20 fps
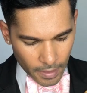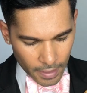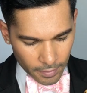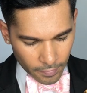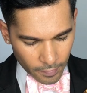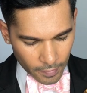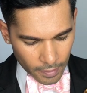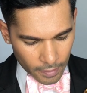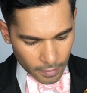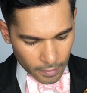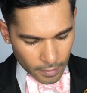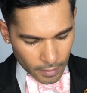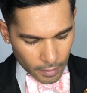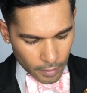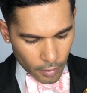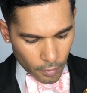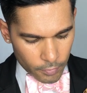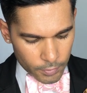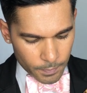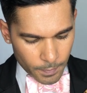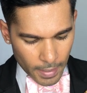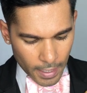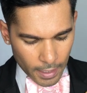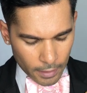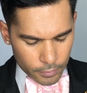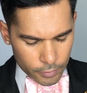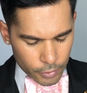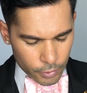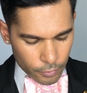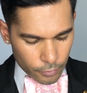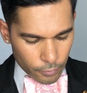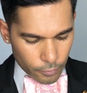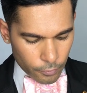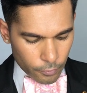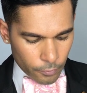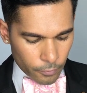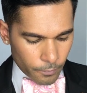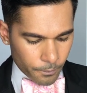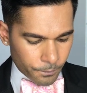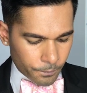I think it goes back
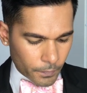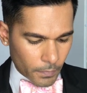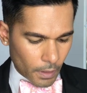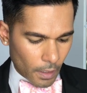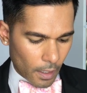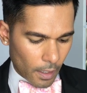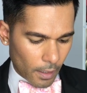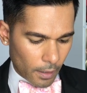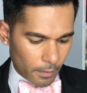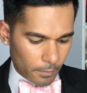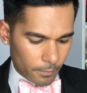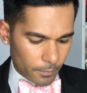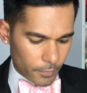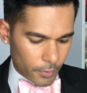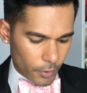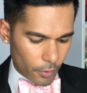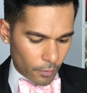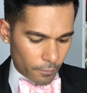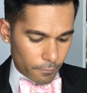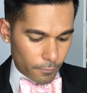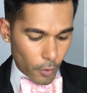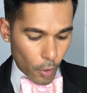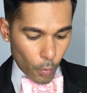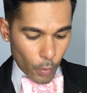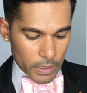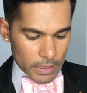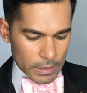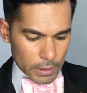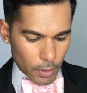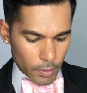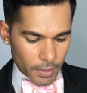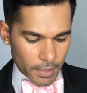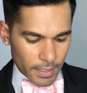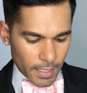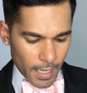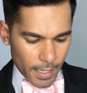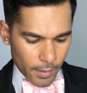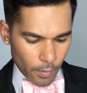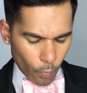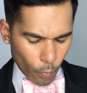to, um, you know, if no one's looking
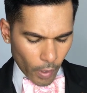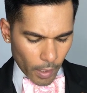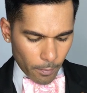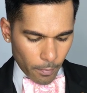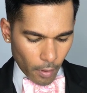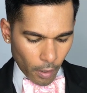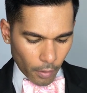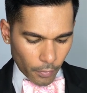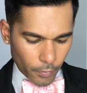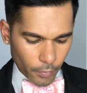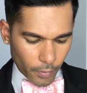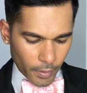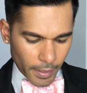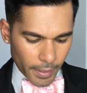at it, why bother?